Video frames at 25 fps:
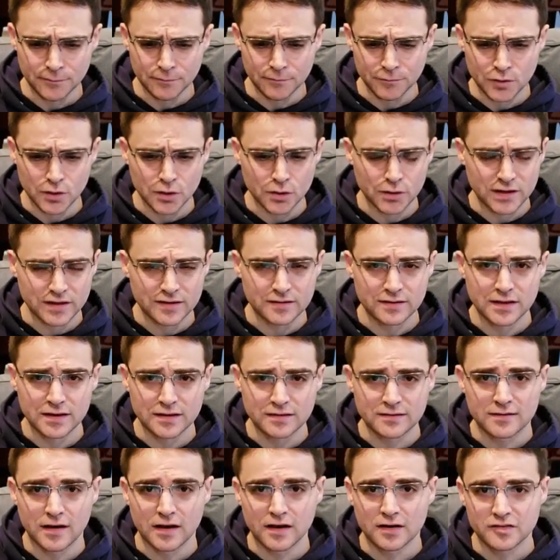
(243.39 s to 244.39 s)

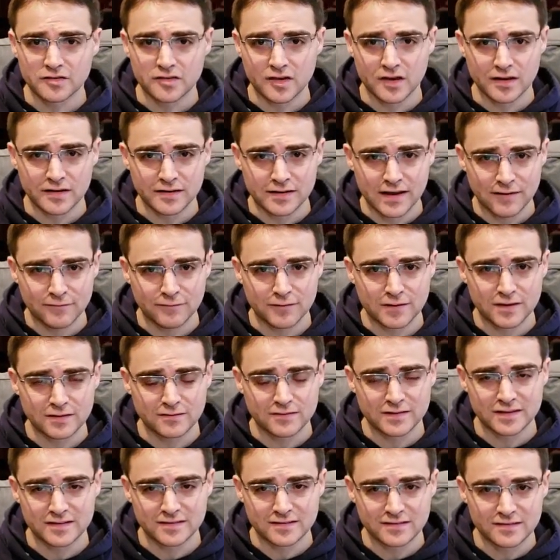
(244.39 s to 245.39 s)
it does
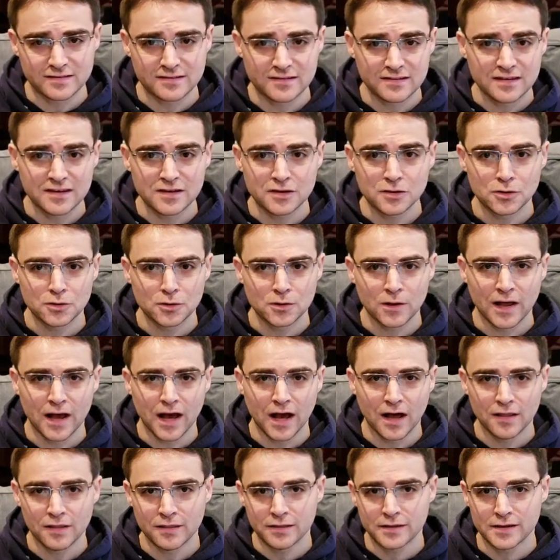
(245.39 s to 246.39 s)
definitely
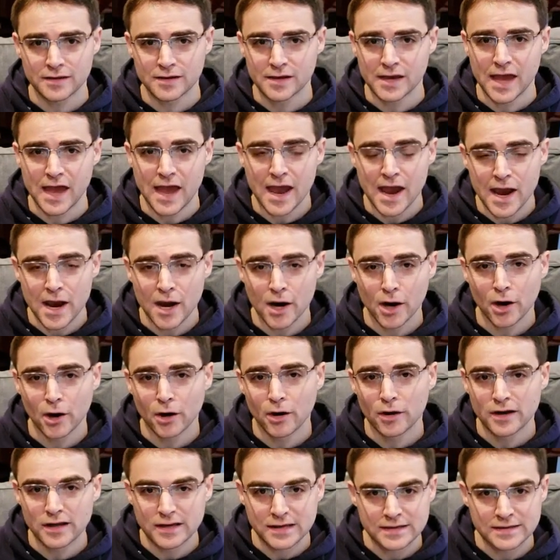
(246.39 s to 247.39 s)
seal the
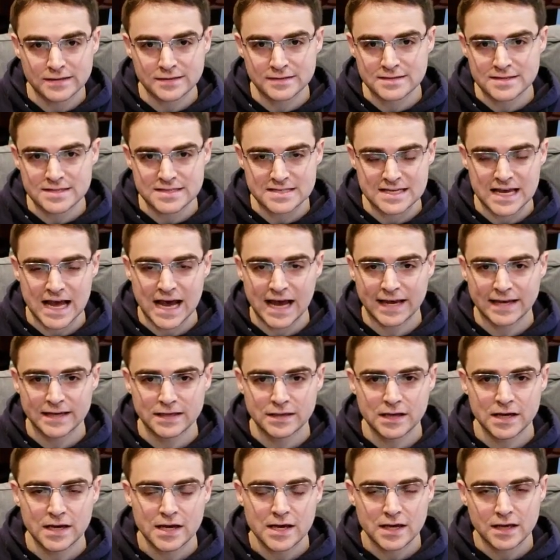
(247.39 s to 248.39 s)
air inside
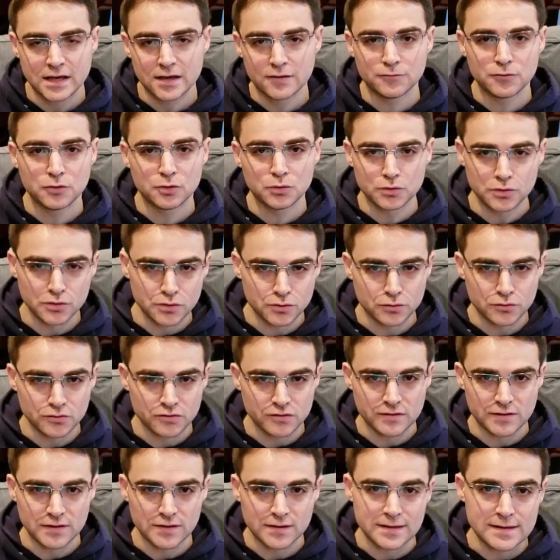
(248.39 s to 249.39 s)
if you
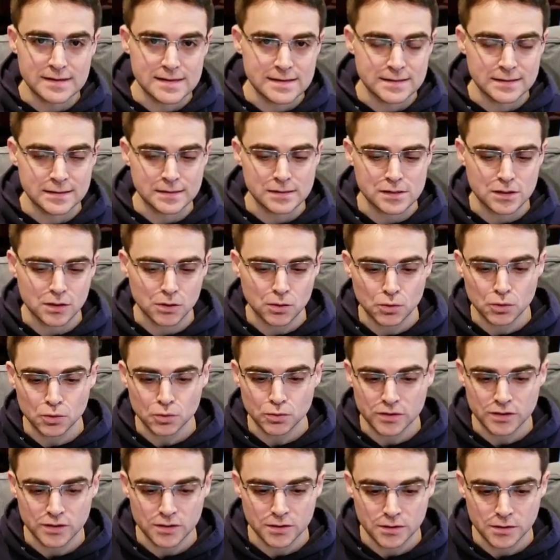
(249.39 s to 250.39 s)
use the
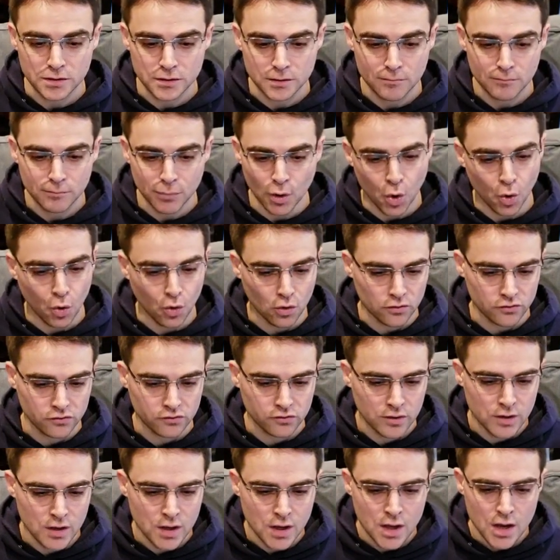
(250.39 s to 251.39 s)
included
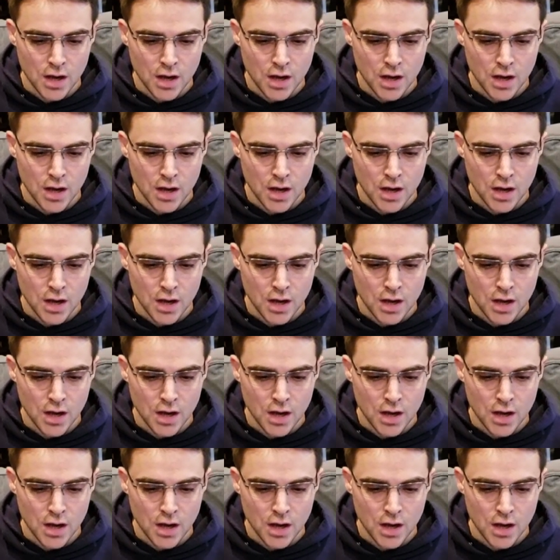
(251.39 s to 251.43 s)
bowls.